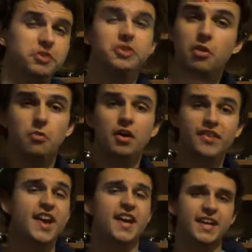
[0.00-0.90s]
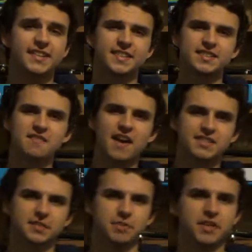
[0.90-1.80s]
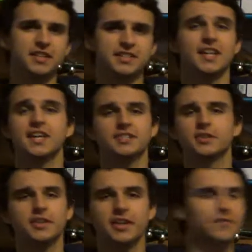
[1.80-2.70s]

but you know what? It doesn't matter, because doing a